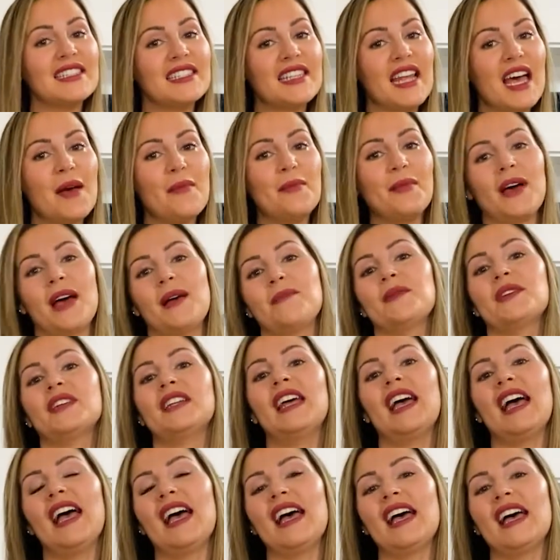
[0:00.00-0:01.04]
up, I'm gonna
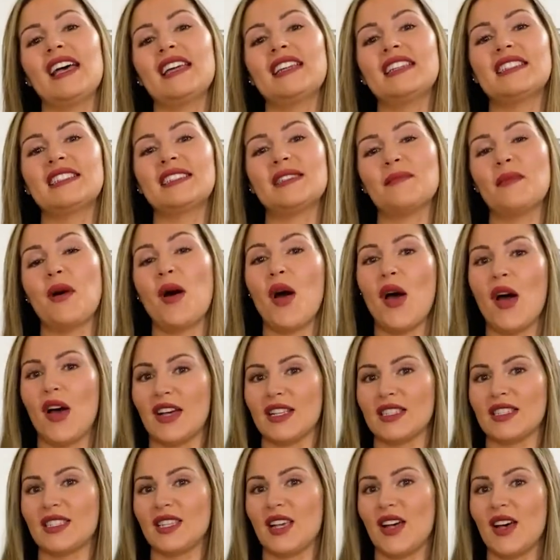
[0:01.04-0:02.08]
add some
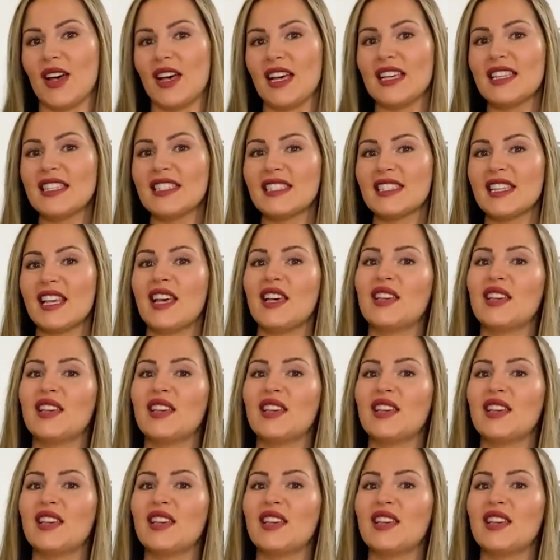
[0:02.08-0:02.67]
hot sauce.